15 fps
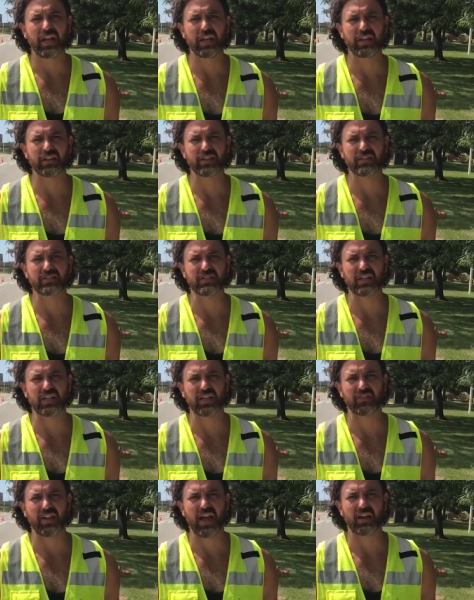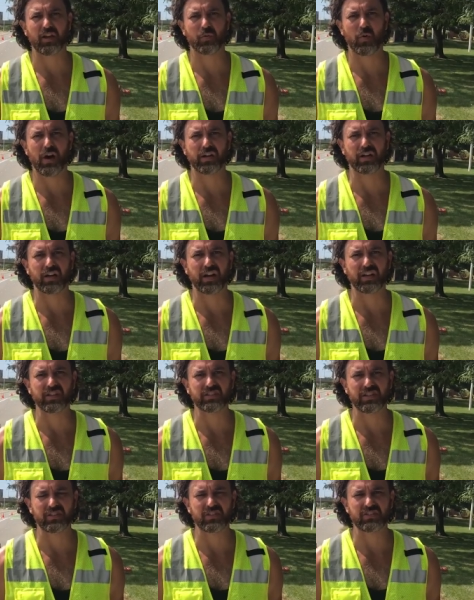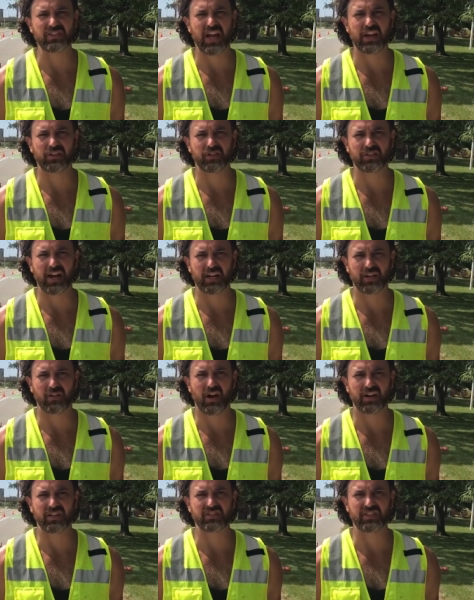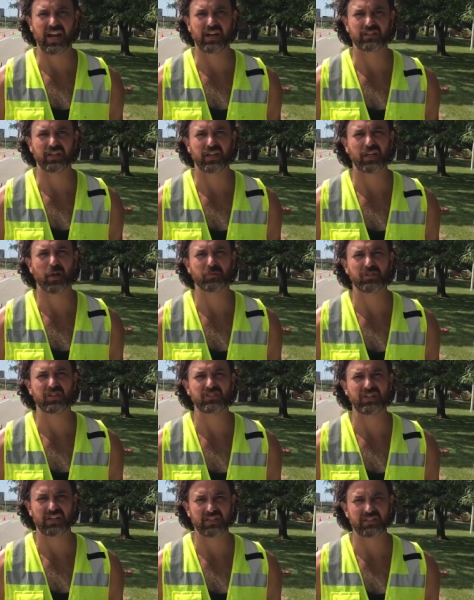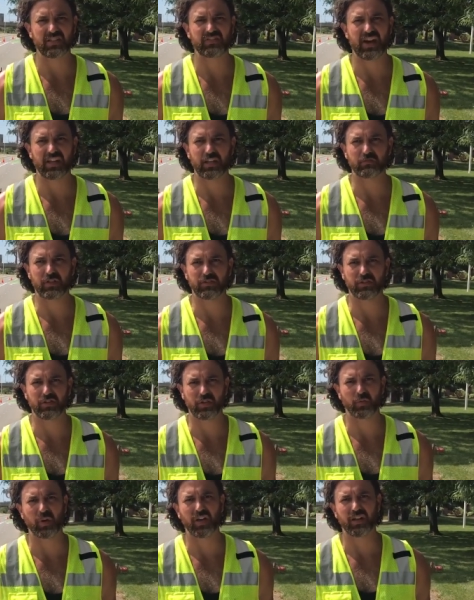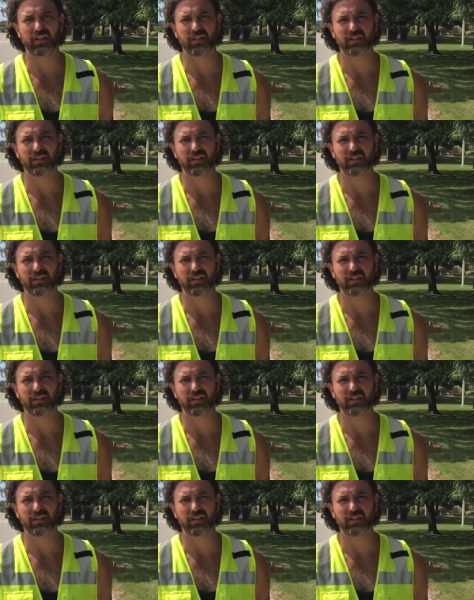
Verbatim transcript: in the city of Lackawanna and continue south to Cattaraugus County and up to the Genesee Valley River Greenway.